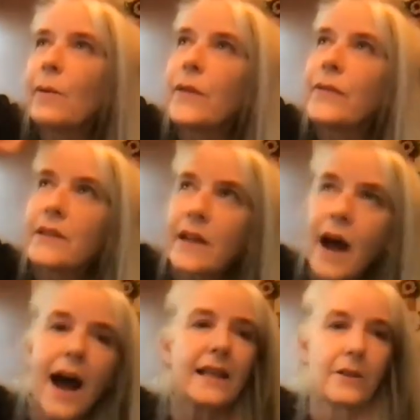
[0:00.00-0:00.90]
at what the
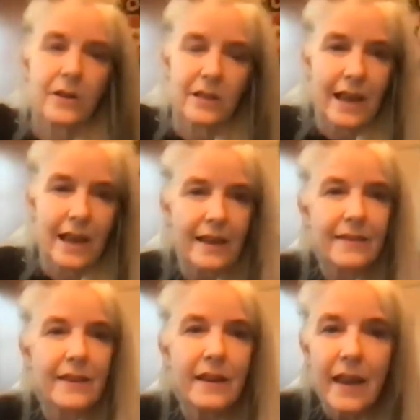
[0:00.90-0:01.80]
sky looks like
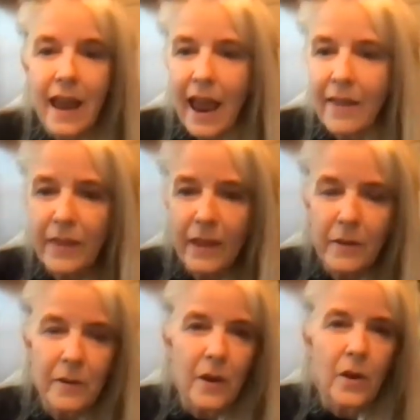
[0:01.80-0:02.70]
and
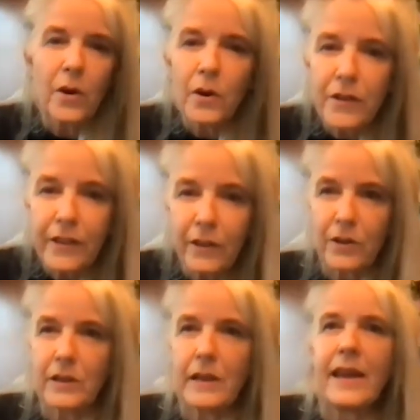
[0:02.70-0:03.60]
the earth
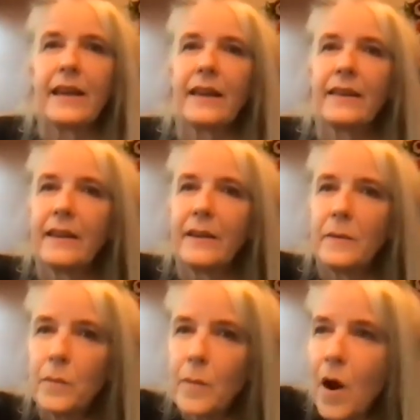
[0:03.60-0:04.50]
looks like and
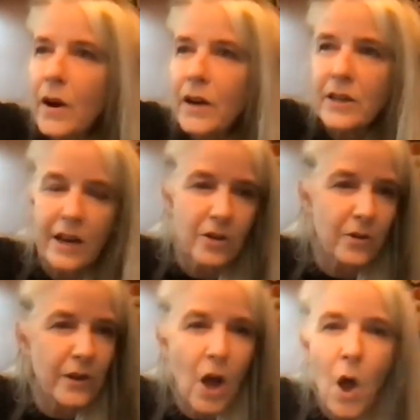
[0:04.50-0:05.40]
the architecture
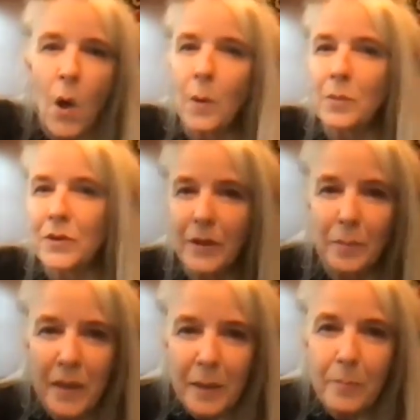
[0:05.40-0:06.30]
and the homes and the
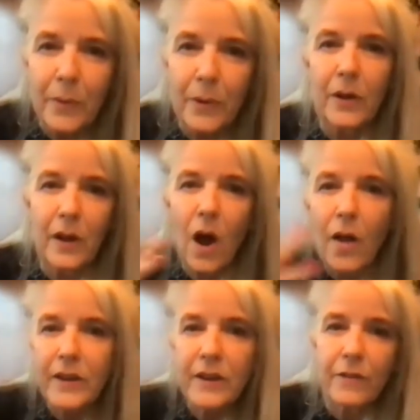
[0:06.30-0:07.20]
people, all
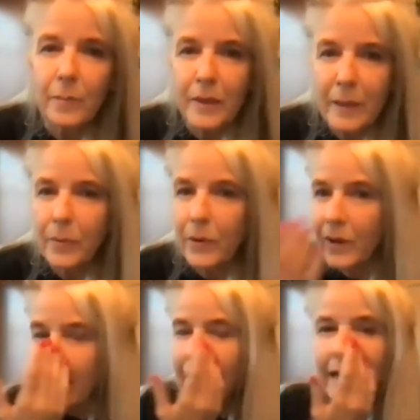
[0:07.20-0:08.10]
the different
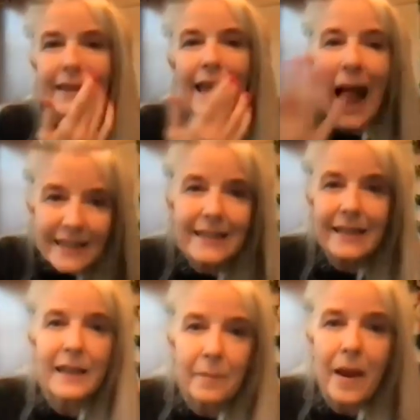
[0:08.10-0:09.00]
people, that's
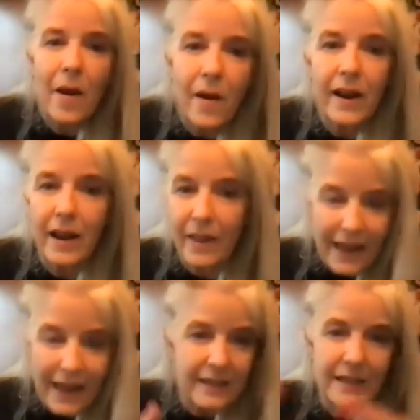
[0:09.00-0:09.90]
the America.
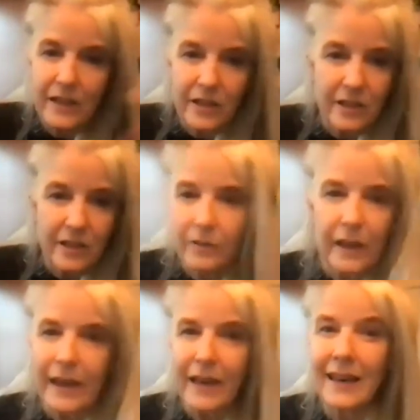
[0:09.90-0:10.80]
That's this
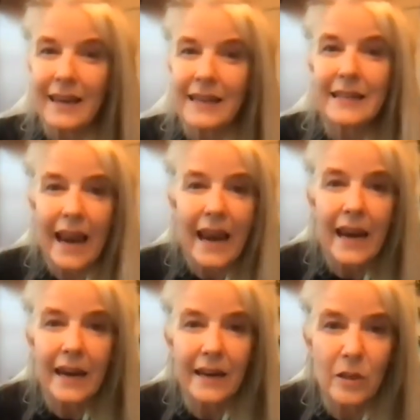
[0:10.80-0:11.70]
like
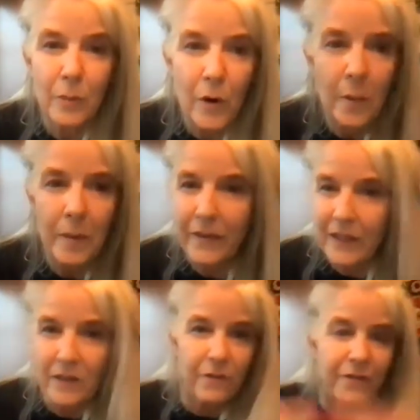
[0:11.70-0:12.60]
insane experiment,
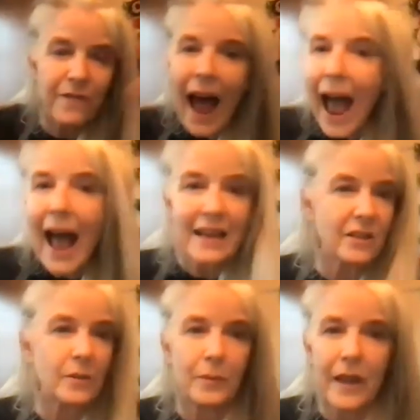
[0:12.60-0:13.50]
this
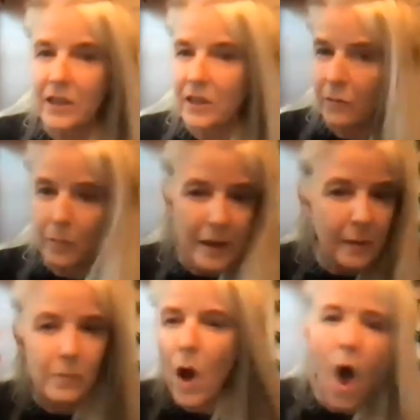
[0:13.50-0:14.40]
vast place of
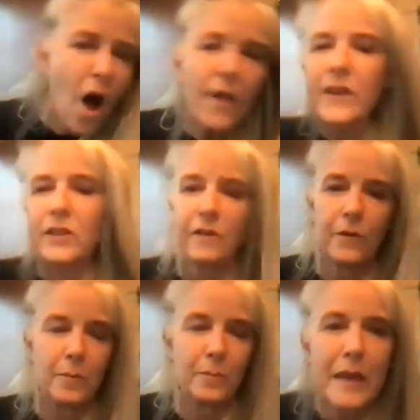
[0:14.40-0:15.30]
people. All these
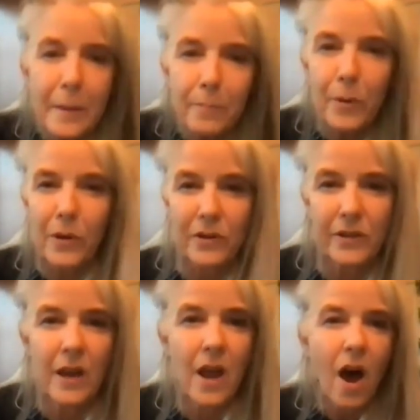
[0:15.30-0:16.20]
different
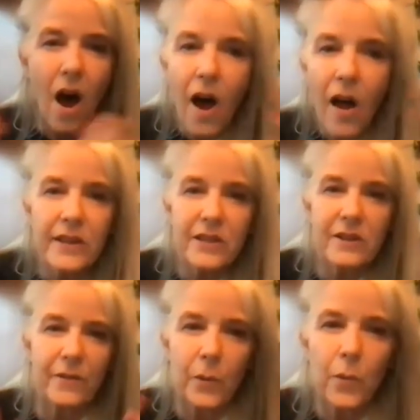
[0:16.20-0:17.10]
peoples, all these
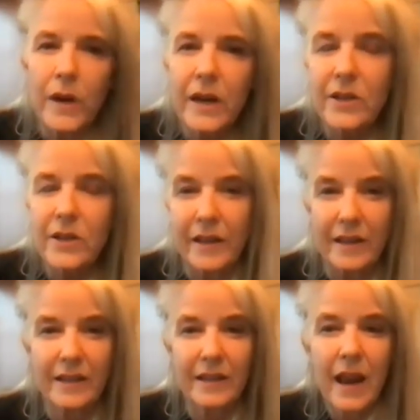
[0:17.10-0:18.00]
different
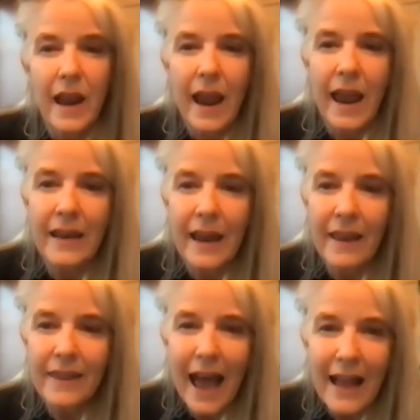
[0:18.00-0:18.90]
regions.
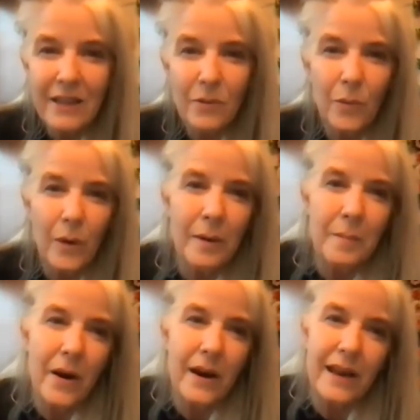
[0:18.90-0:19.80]
And that's what
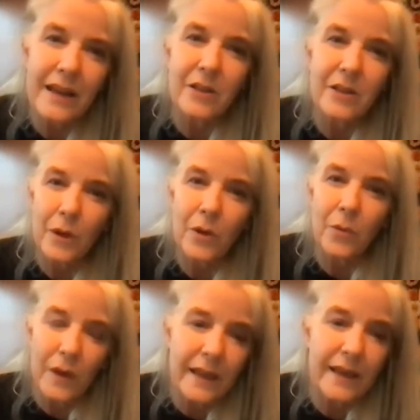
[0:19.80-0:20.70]
America is. And when you
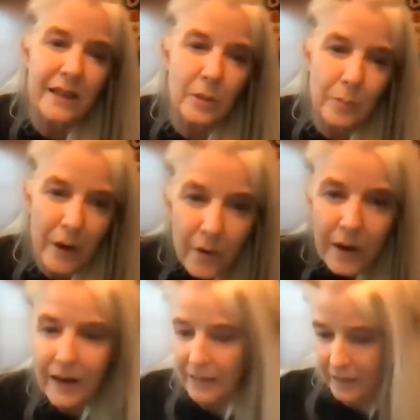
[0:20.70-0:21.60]
really
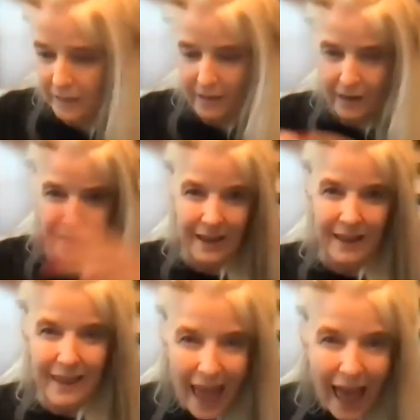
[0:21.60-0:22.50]
experience
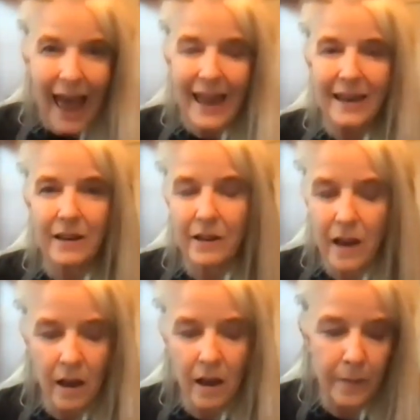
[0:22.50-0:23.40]
that,
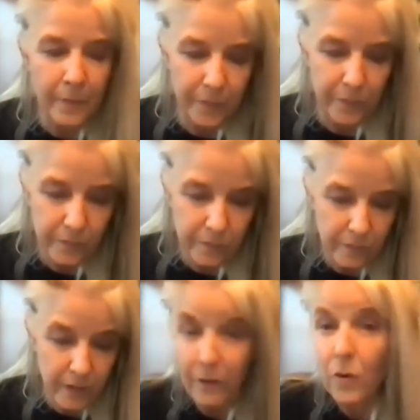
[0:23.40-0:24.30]

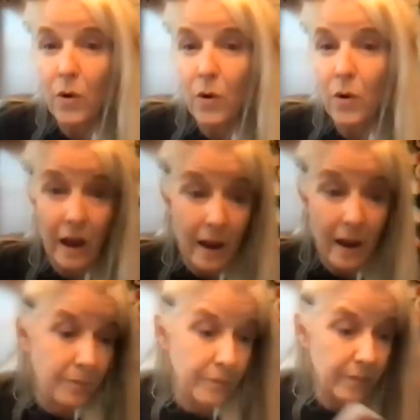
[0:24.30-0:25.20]
and of course
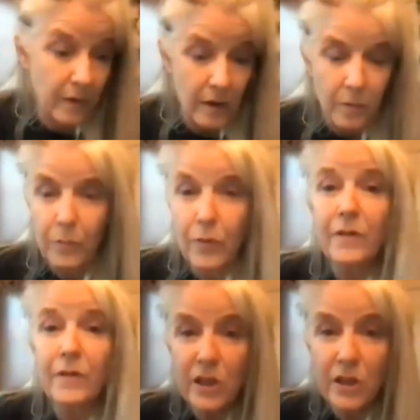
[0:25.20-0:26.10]
I'm
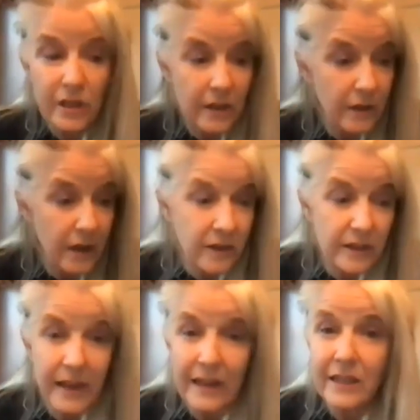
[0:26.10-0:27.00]
privileged in the
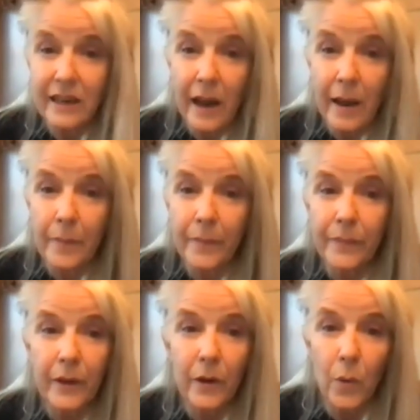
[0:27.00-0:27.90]
sense that I'm,
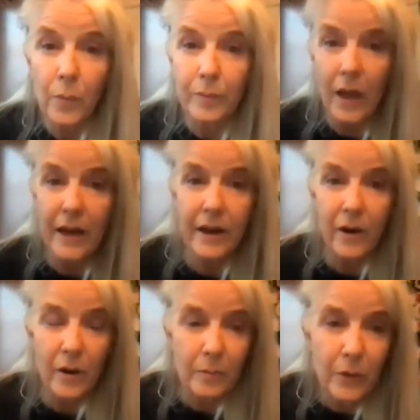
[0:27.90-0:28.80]
you know, blonde
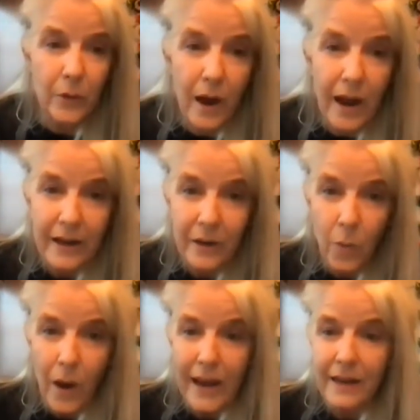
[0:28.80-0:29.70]
haired and blue eyed and
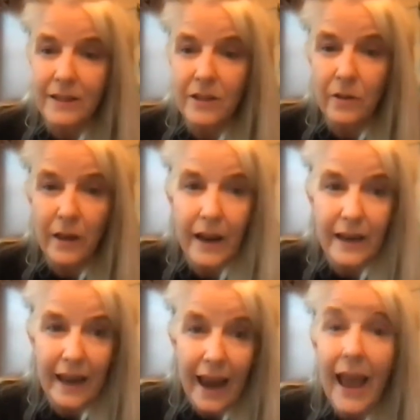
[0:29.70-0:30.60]
white, so that I
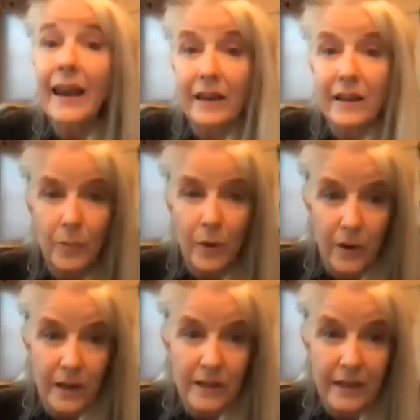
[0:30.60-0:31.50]
can
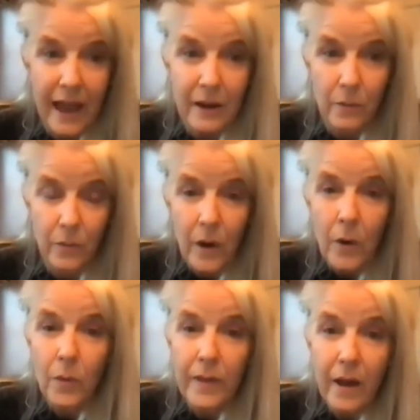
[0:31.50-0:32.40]
experience that
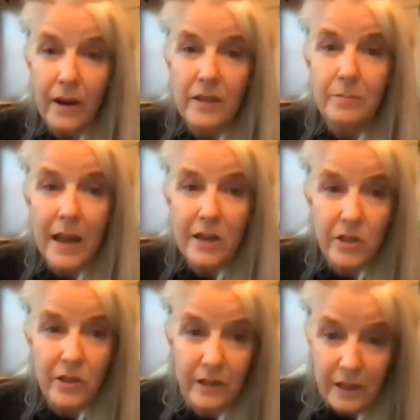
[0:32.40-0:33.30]
without as
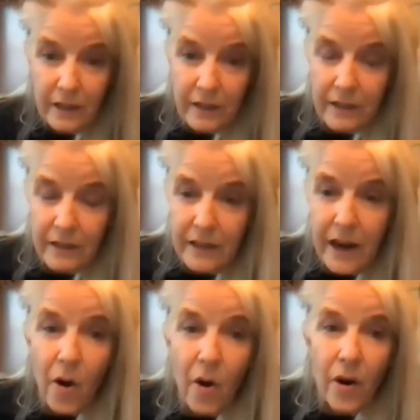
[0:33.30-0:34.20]
much
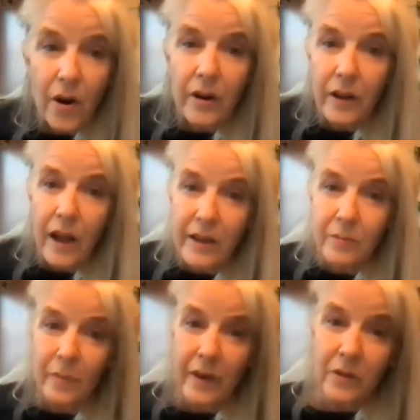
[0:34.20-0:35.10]
terror
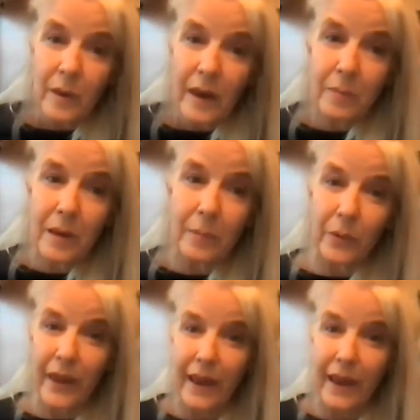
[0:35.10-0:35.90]
as many people